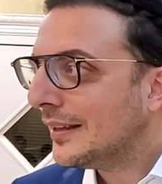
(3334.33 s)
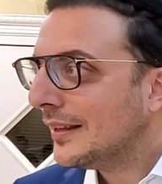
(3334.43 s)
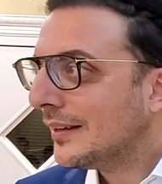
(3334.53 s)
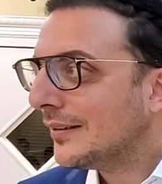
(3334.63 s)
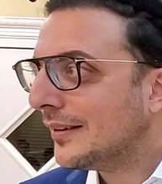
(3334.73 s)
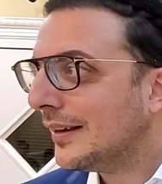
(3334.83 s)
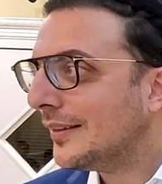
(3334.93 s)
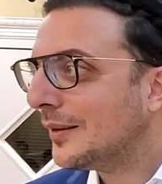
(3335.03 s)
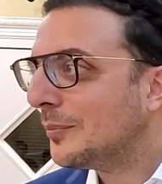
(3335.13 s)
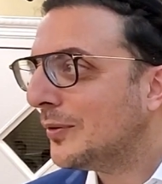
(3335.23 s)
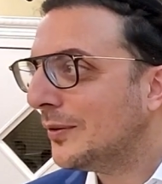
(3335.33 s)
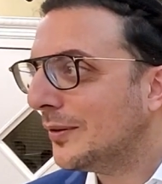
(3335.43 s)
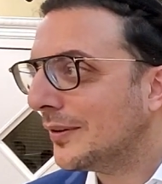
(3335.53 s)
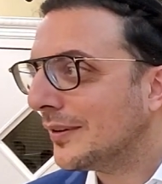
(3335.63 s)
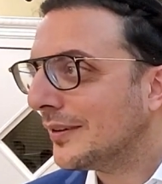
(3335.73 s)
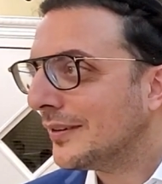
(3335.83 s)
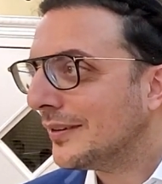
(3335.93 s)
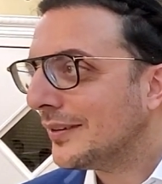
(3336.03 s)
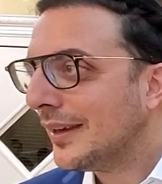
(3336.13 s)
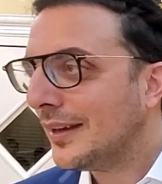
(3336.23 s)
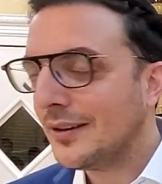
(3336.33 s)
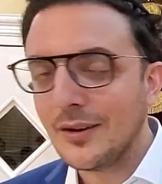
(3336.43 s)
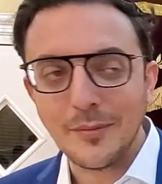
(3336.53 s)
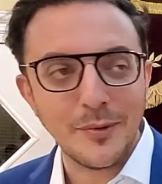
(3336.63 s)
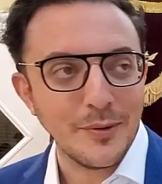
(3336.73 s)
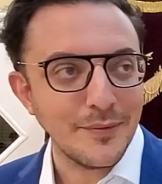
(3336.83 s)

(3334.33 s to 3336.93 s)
Because anything pure can't harm you.